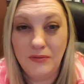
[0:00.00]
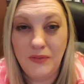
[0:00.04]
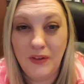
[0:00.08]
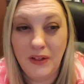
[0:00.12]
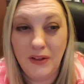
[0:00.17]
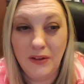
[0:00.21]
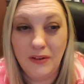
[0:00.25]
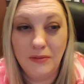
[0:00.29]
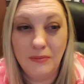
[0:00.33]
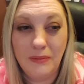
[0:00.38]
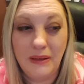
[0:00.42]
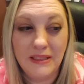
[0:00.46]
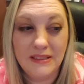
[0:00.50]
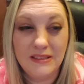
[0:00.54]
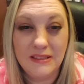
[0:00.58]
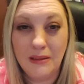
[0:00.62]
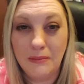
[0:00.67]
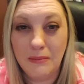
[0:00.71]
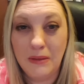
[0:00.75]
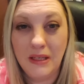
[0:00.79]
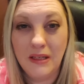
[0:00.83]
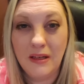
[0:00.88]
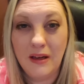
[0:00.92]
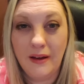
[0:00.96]
feel my
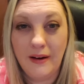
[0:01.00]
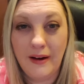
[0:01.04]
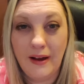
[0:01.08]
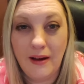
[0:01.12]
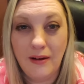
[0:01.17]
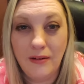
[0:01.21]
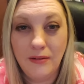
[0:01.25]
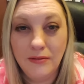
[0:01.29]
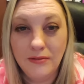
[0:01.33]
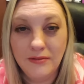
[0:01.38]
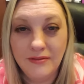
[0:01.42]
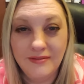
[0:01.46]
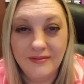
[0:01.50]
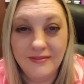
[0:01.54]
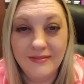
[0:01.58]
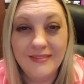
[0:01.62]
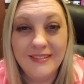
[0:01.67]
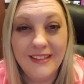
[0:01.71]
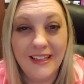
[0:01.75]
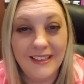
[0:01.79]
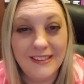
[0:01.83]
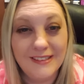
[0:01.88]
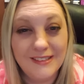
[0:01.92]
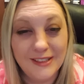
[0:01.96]
stomach cut out.
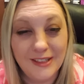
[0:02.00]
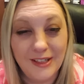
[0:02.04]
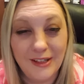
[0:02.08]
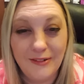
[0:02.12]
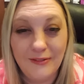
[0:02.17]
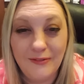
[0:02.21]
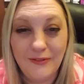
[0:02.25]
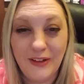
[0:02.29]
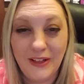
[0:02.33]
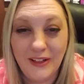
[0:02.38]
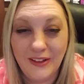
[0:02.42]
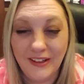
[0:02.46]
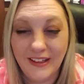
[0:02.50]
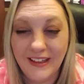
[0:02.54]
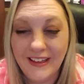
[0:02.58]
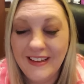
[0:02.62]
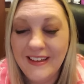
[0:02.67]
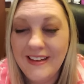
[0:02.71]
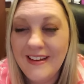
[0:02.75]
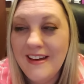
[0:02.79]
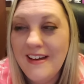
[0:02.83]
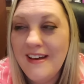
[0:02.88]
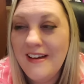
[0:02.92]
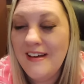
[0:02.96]
That's a good
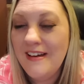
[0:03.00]
feeling.